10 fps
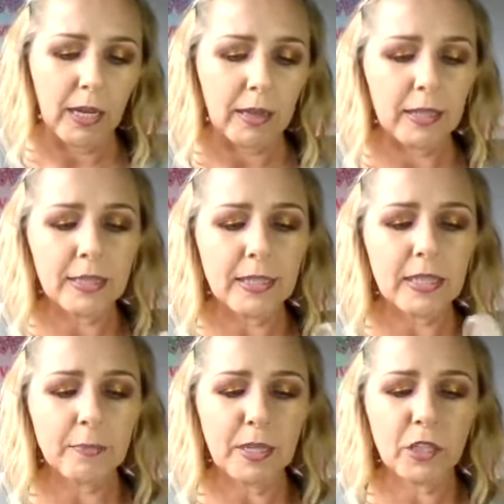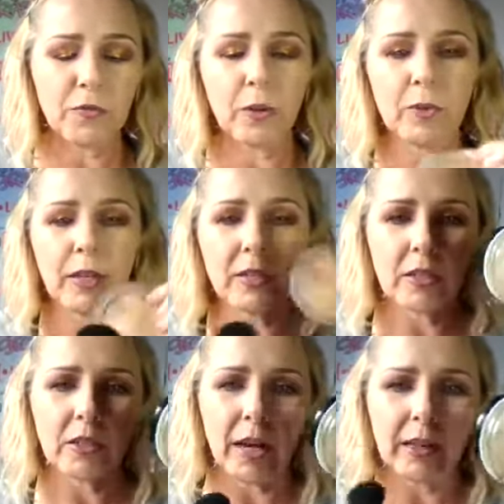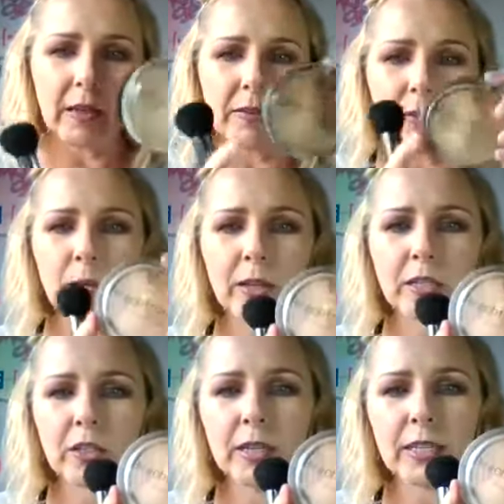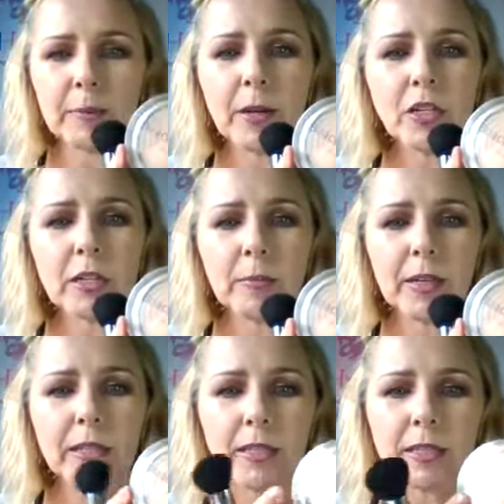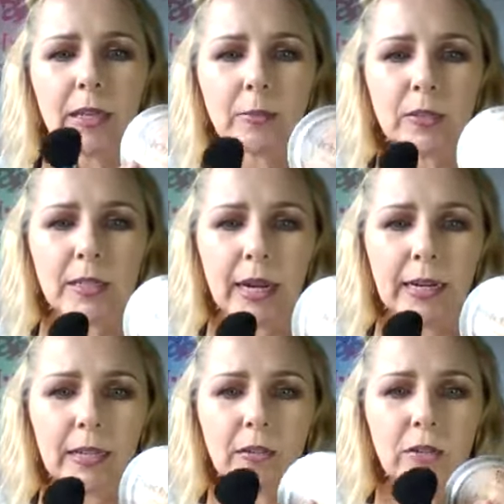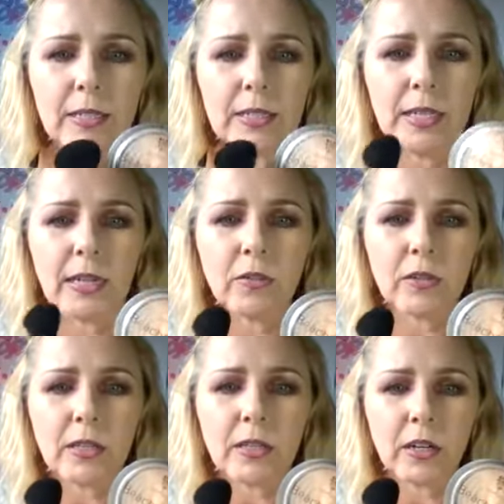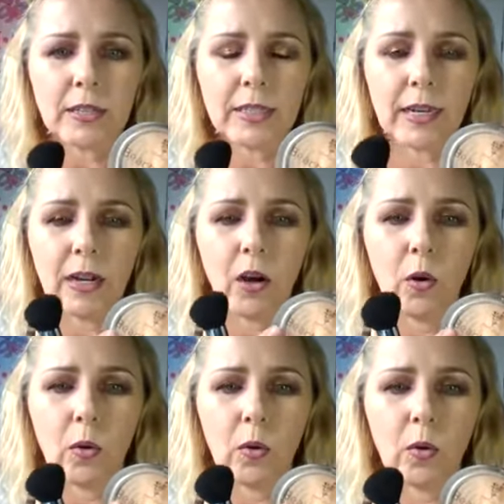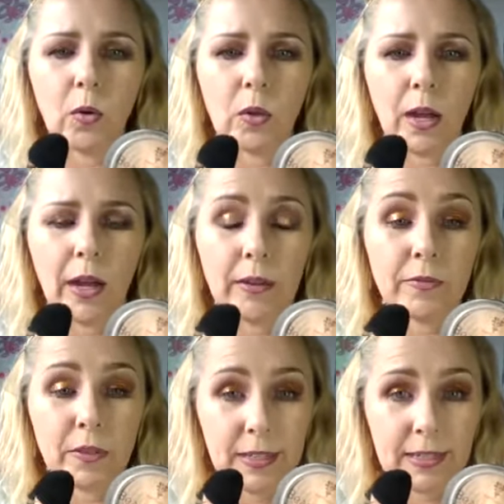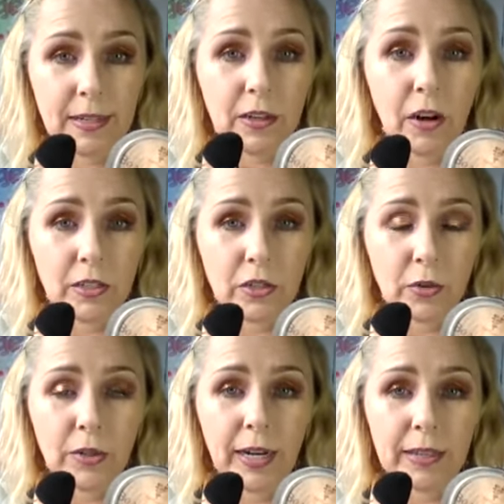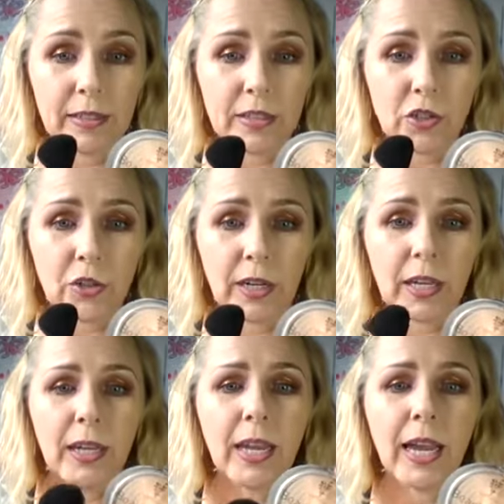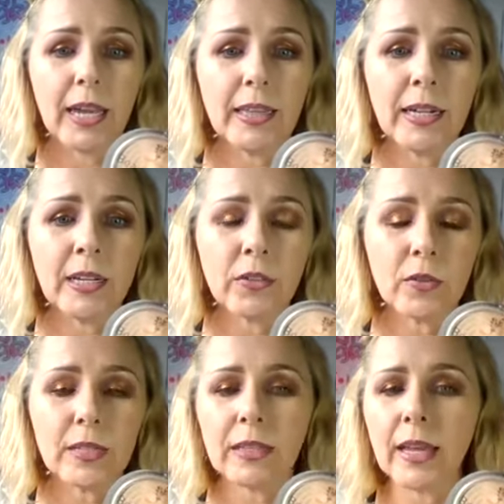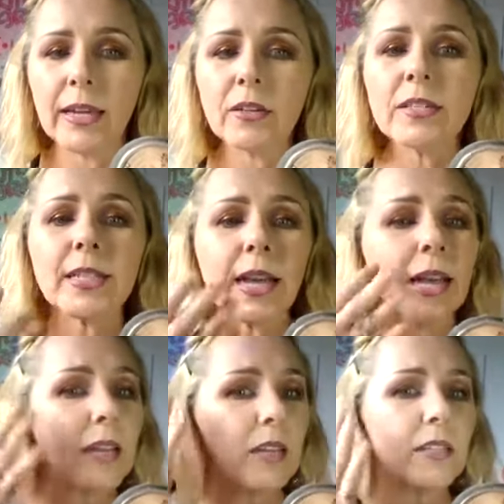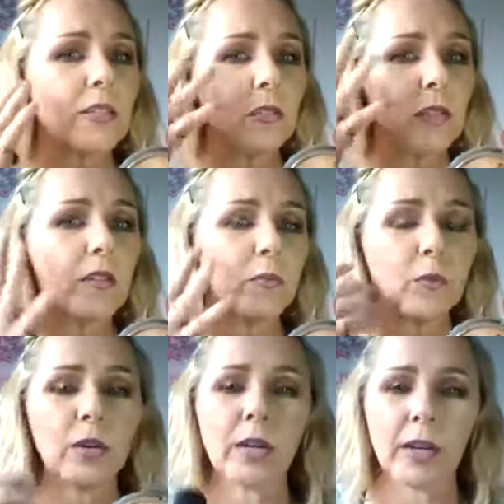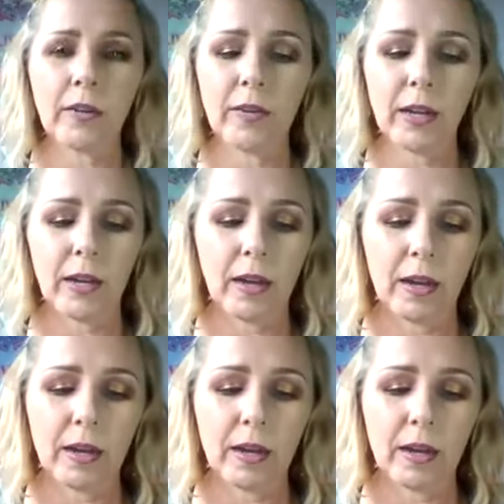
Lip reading: This is Beachfront Bronzer. I love this bronzer, especially because it's double-sided. You can see I use this dark side a whole lot for this contour and this trick. And then I use the lighter side to give more of a